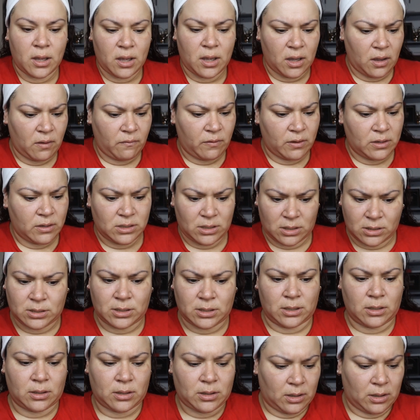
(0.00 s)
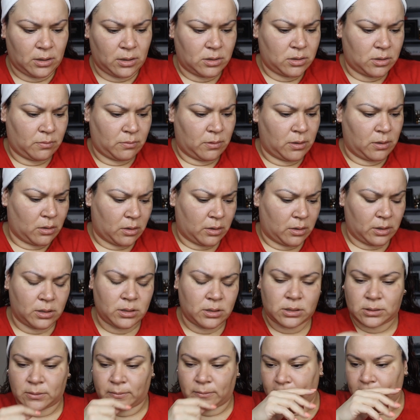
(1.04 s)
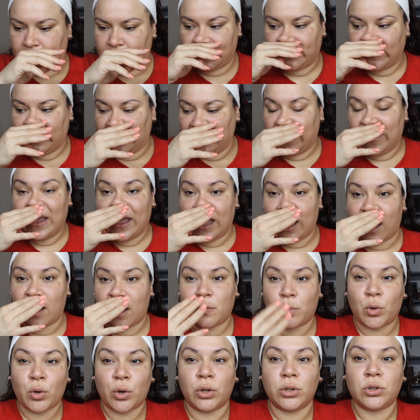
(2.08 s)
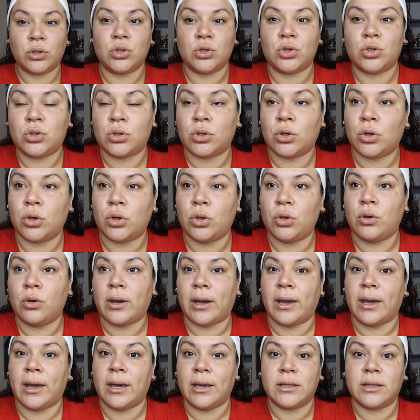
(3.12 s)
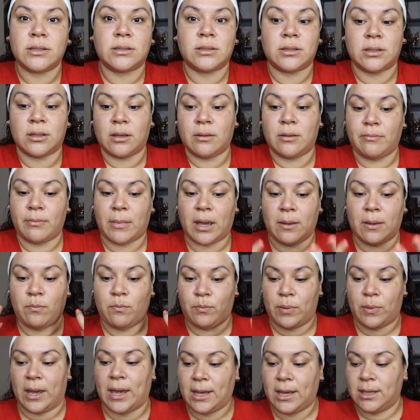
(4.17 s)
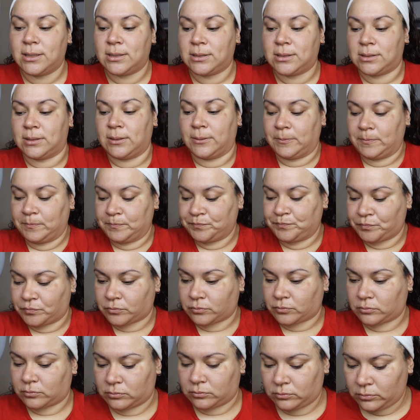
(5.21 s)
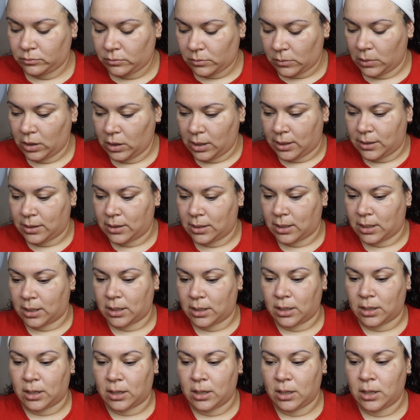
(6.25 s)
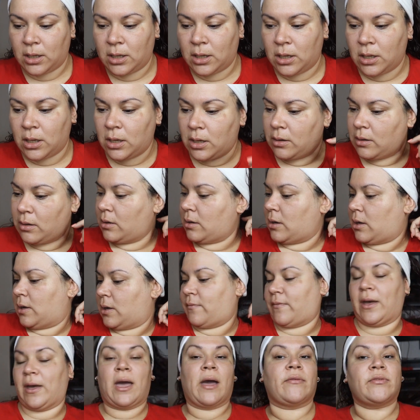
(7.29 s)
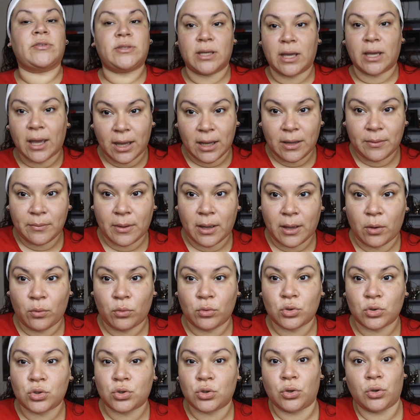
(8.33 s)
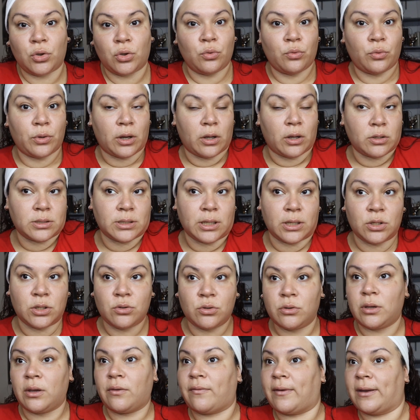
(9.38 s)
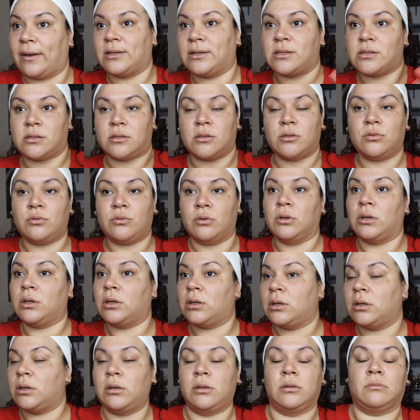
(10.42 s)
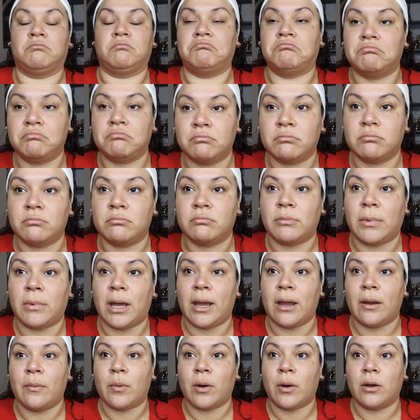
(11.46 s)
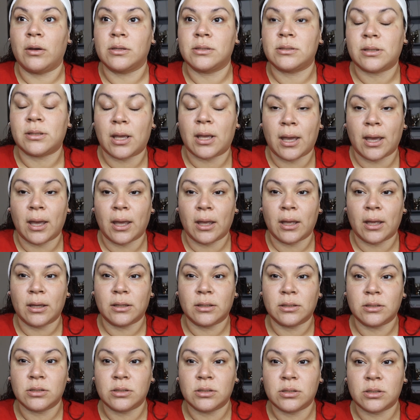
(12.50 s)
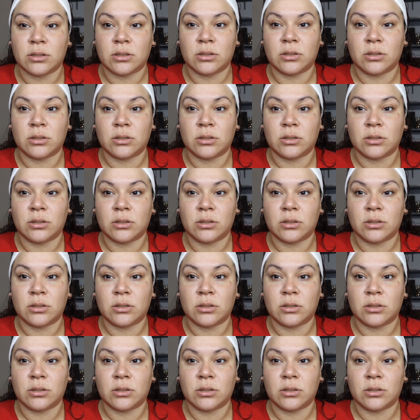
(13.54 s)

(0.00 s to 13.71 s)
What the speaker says: if it does anything, to be honest. But I'm going to show you guys my base, and then if I have time I will show you what else I do. If I just do my eyebrows and